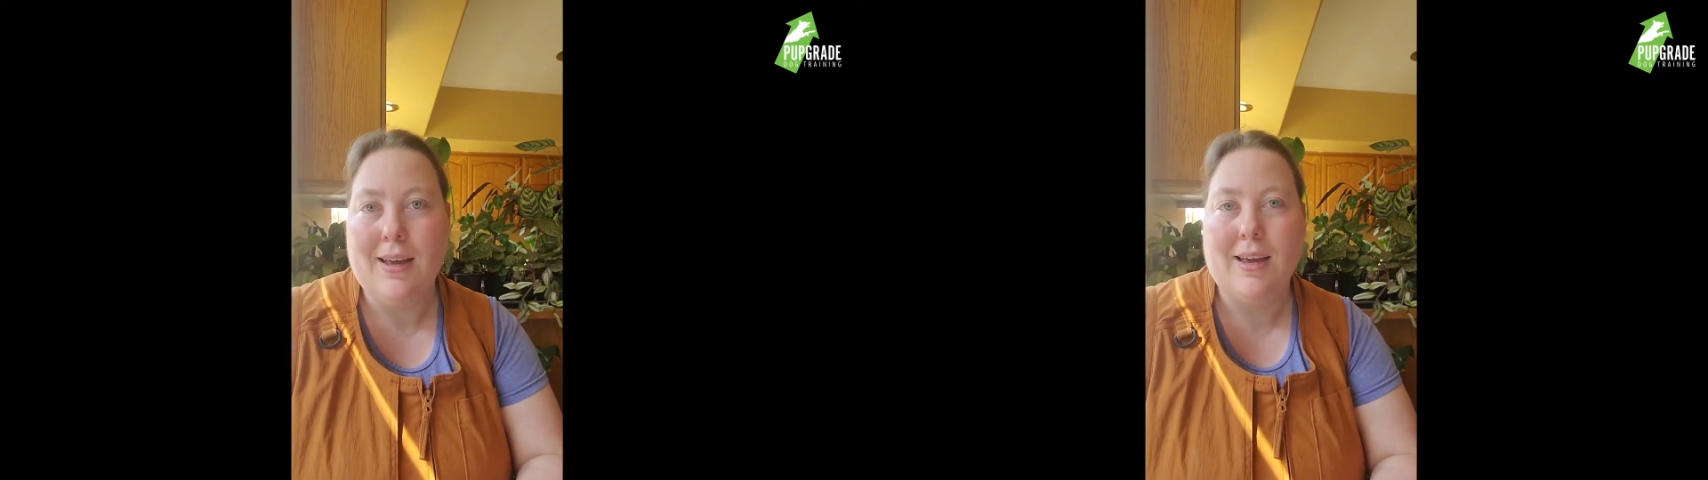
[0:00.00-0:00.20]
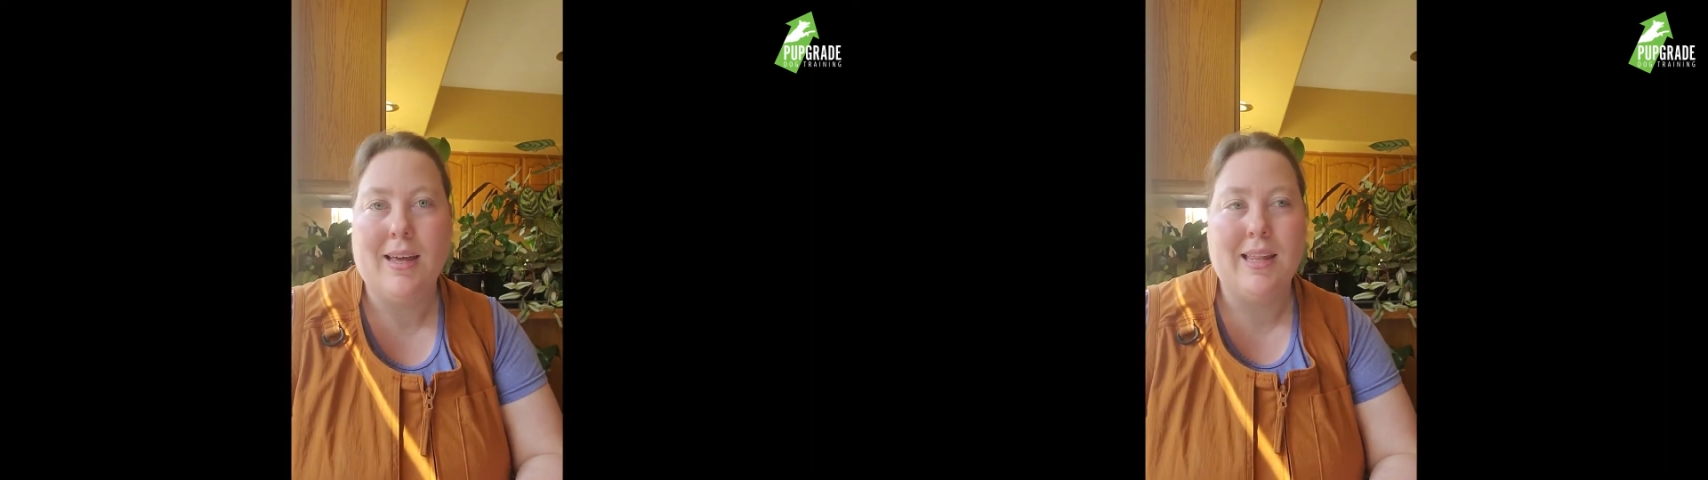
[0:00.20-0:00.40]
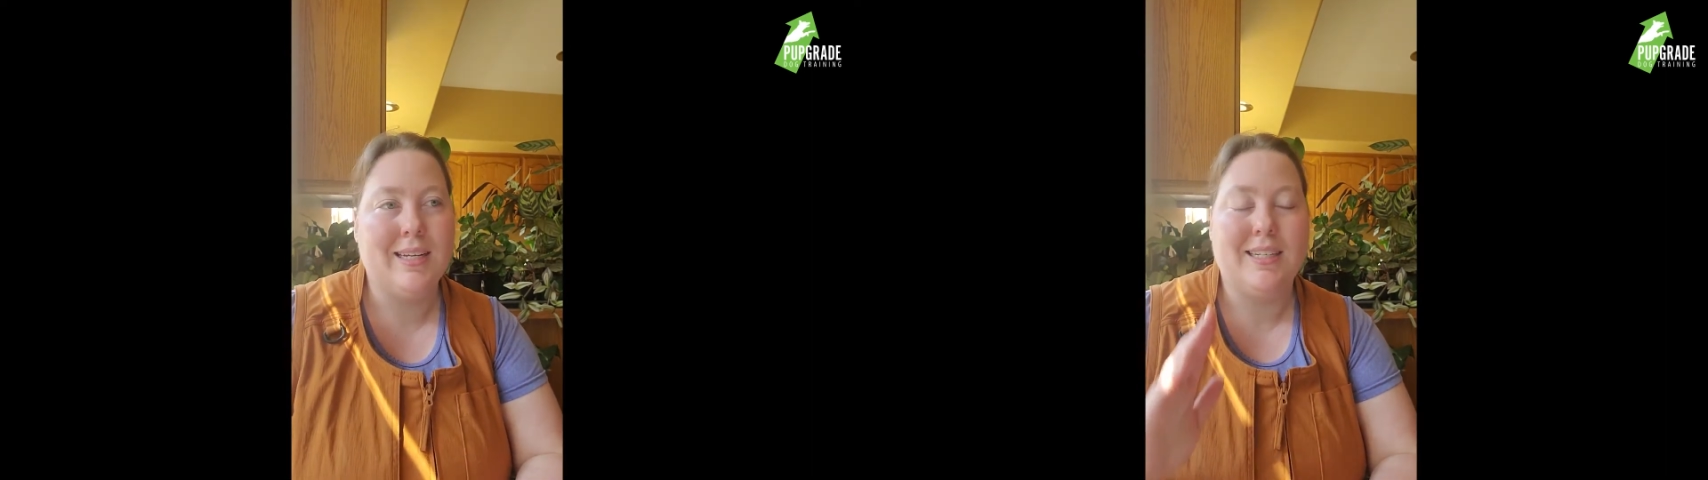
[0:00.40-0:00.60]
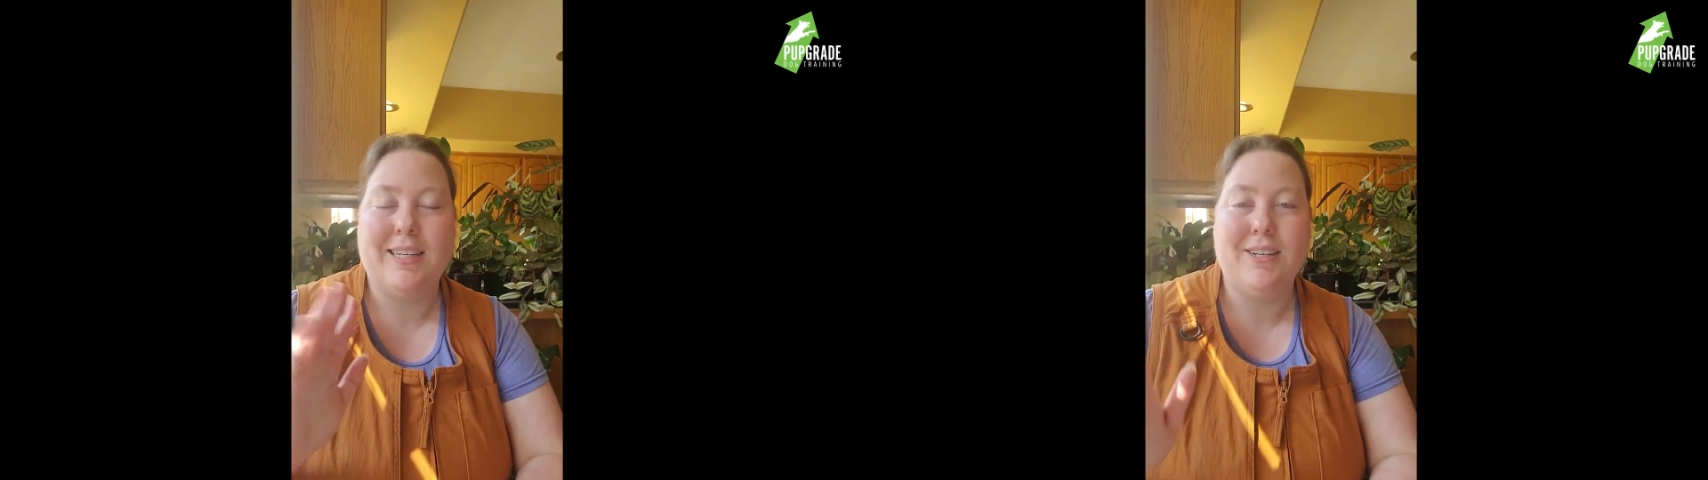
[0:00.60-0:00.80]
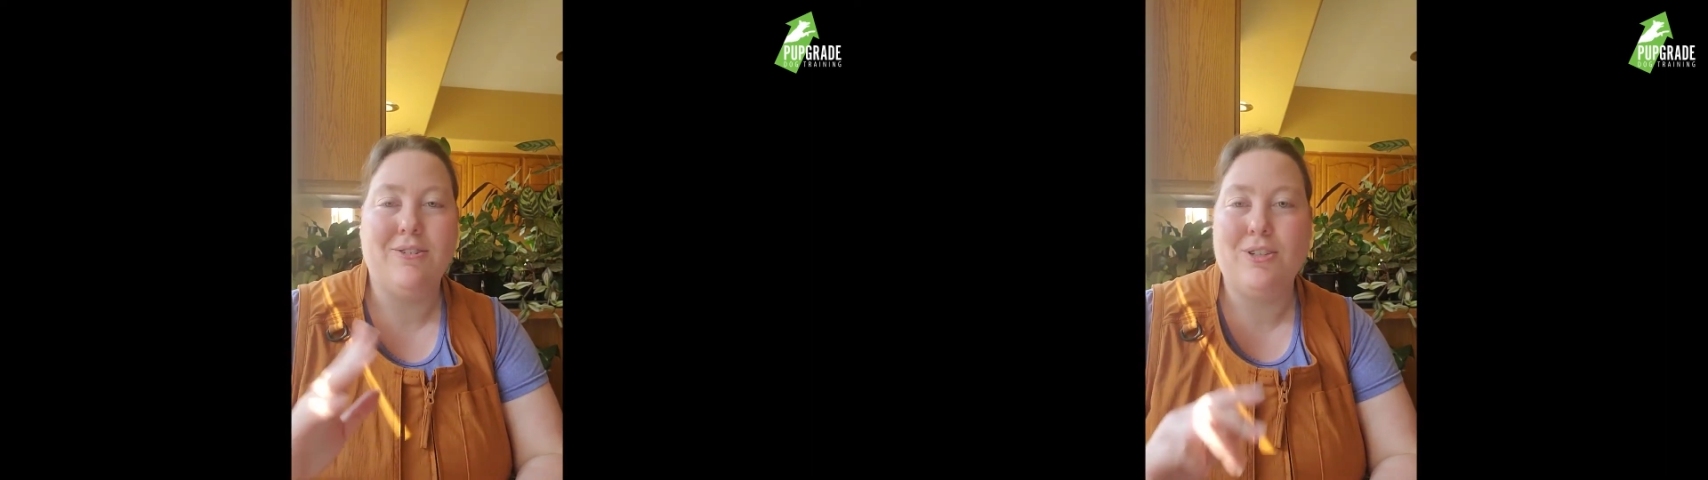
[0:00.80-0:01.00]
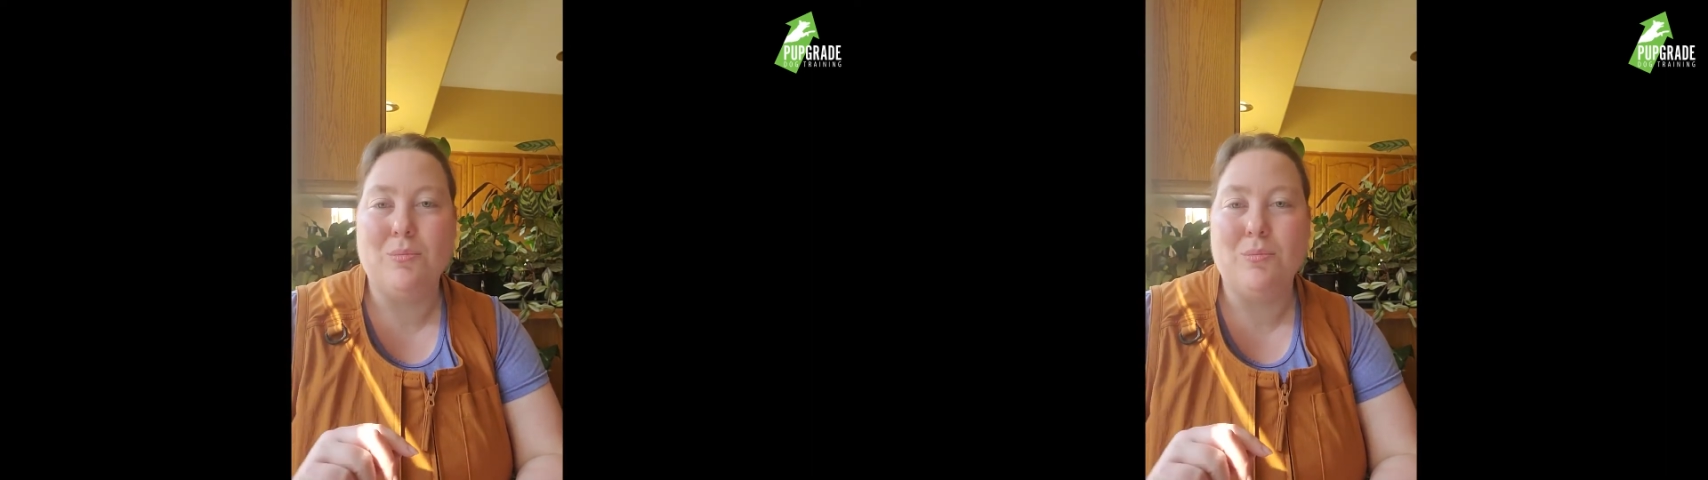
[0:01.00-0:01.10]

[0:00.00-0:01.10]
And that's a huge